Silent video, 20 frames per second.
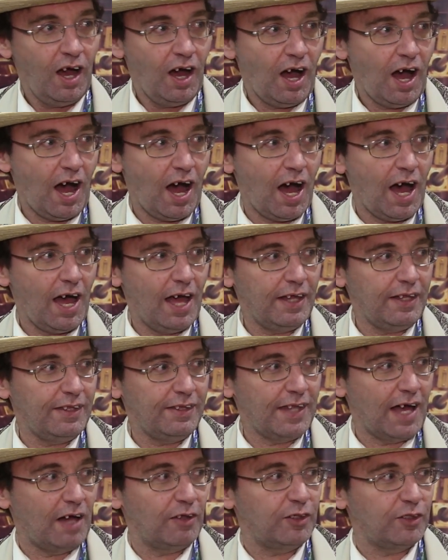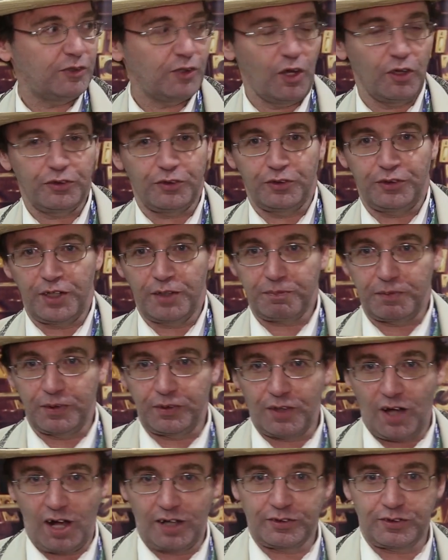Now there's also
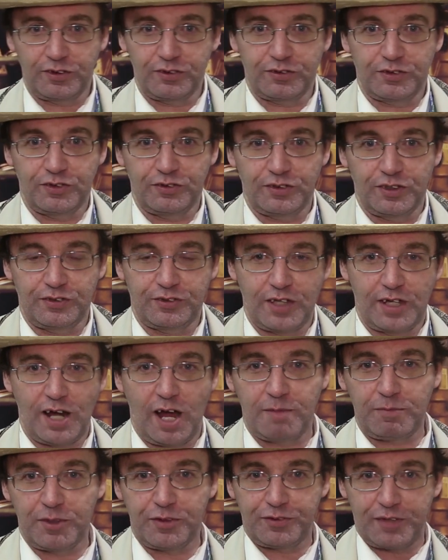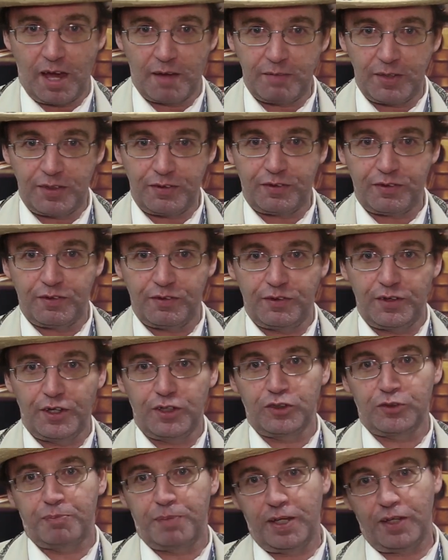different Doctors. As I said, I'm the 7th.
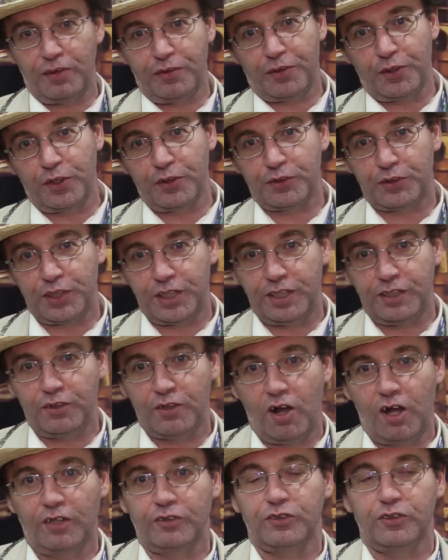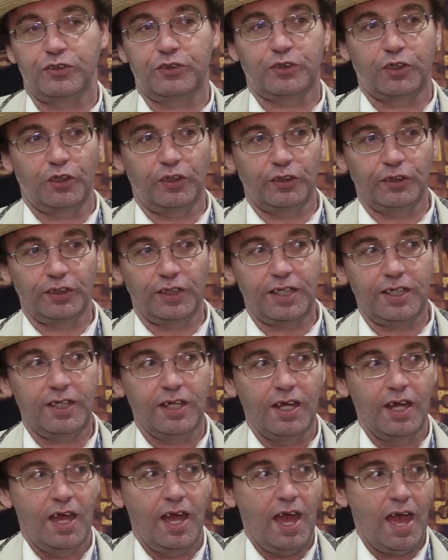There's been 13 Doctors currently.
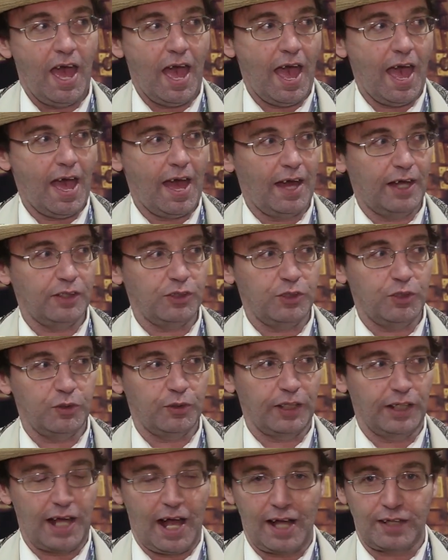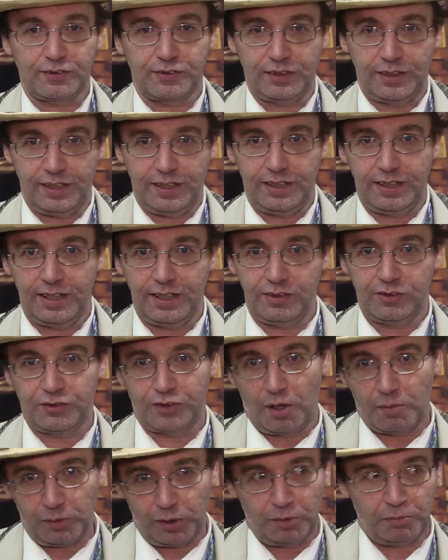And you can actually,
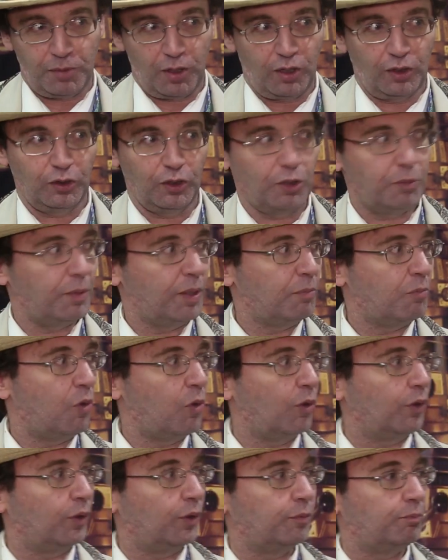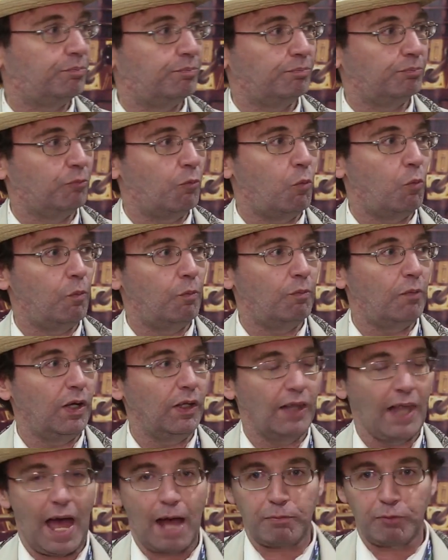some of them are a little bit more
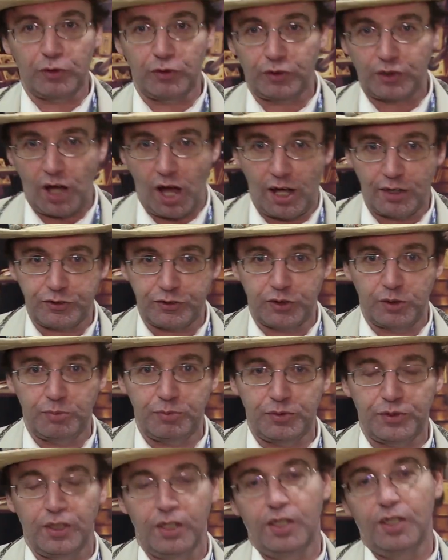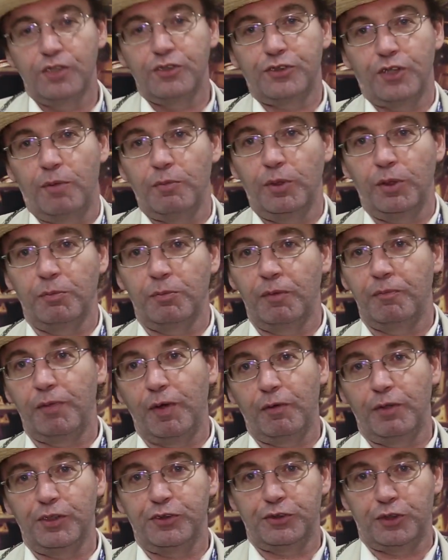elaborate costumes. Some of them are
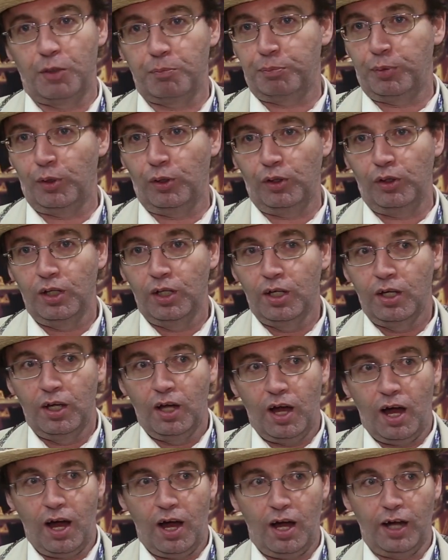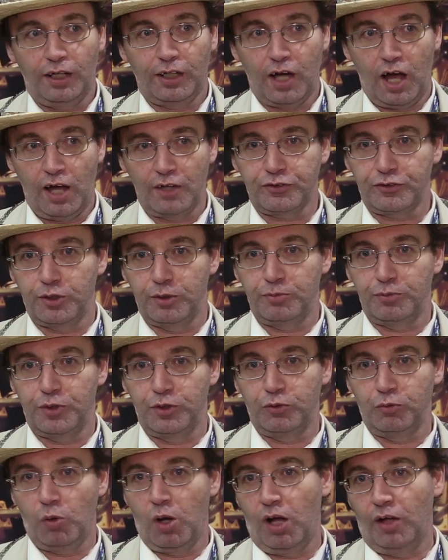very simple costumes
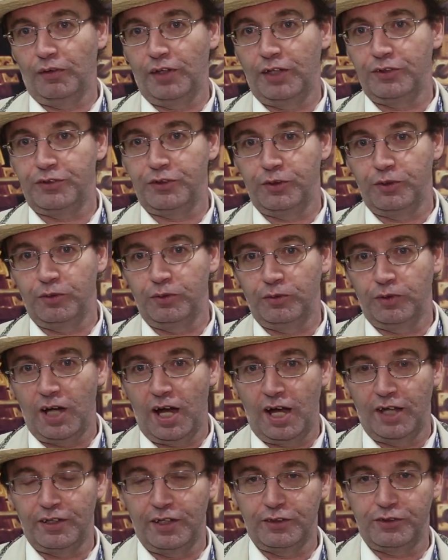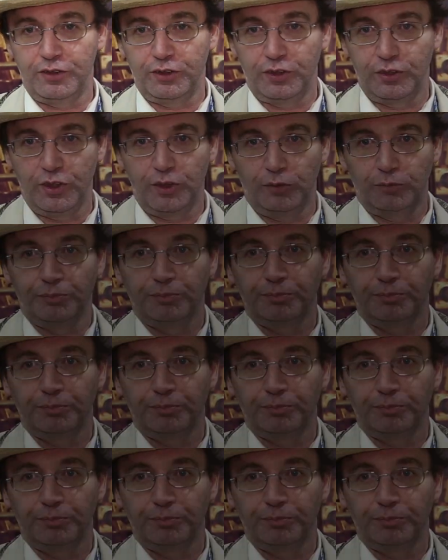as well that you can do.